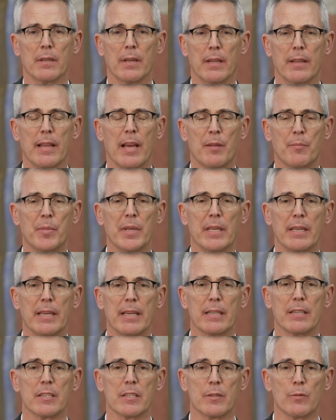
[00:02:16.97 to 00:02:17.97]
And that
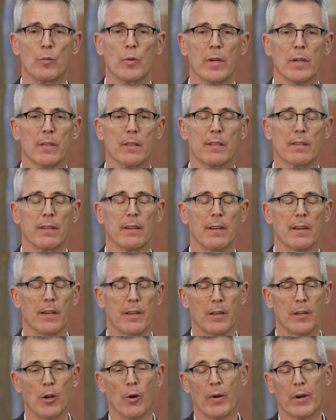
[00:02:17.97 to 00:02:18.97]
begins with
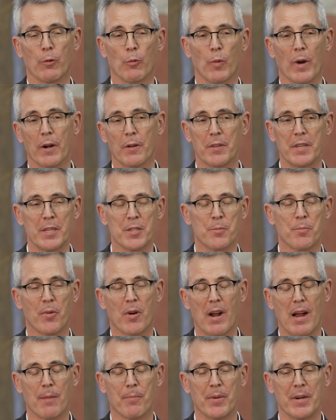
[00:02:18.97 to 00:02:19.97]
knowing where these
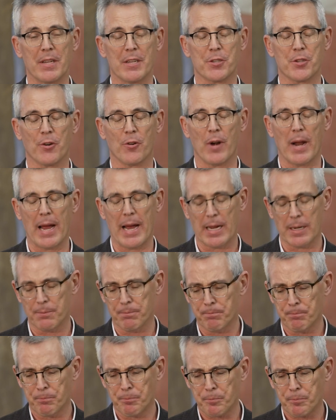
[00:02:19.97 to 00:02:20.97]
properties are
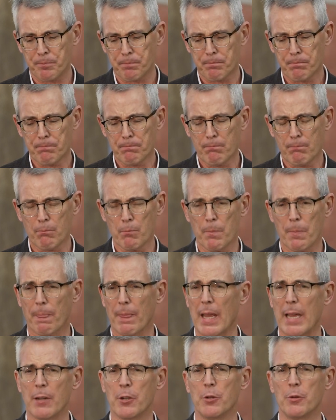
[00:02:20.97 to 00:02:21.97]
at
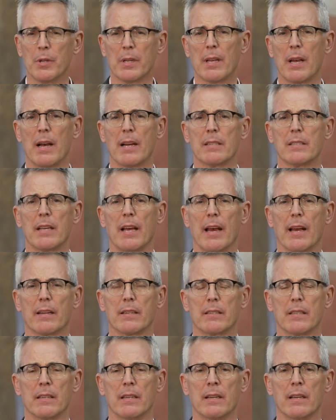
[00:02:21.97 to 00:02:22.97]
and who to
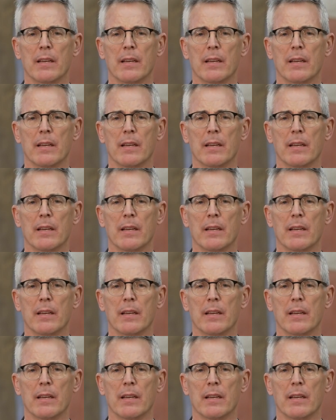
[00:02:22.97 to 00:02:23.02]
contact.